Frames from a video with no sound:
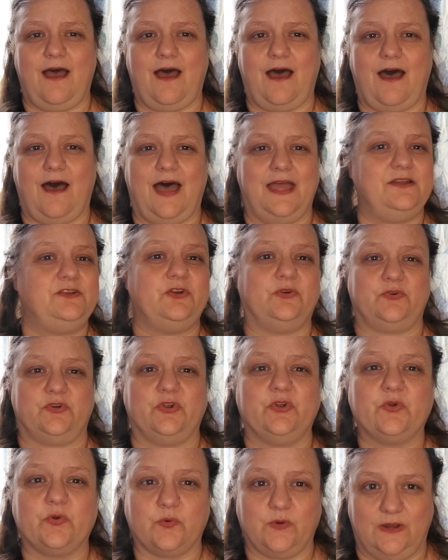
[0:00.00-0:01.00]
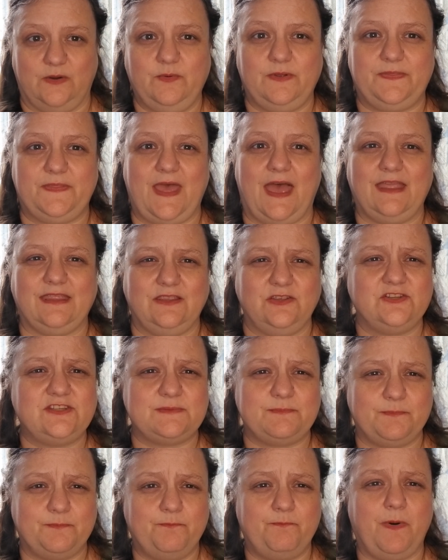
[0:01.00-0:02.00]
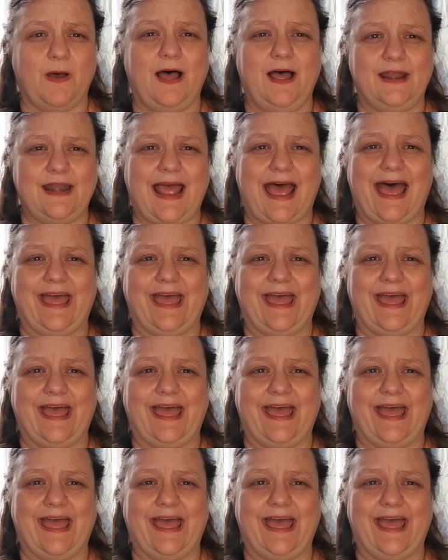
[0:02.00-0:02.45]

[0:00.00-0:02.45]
I don't agree with that use, but